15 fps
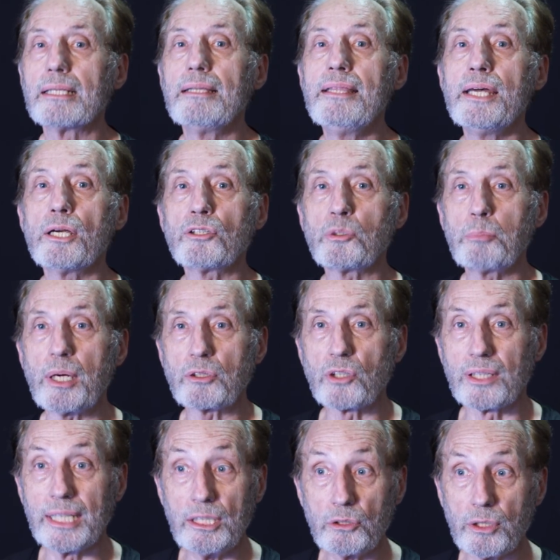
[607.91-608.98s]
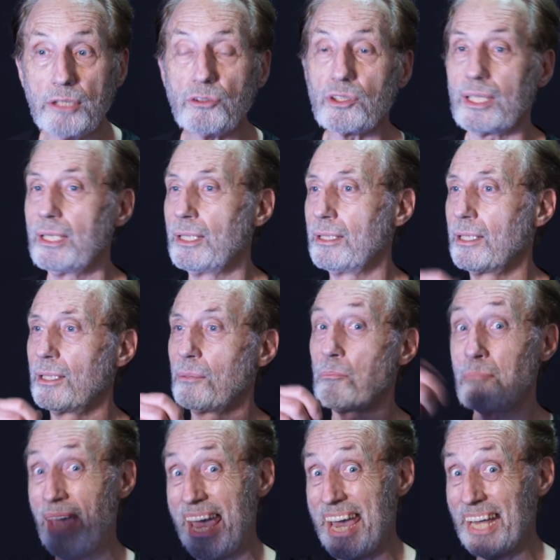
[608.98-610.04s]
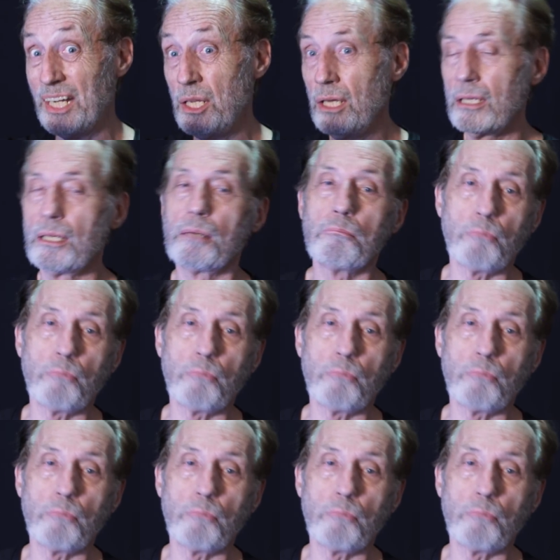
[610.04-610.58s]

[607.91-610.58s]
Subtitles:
Their special interest, pen,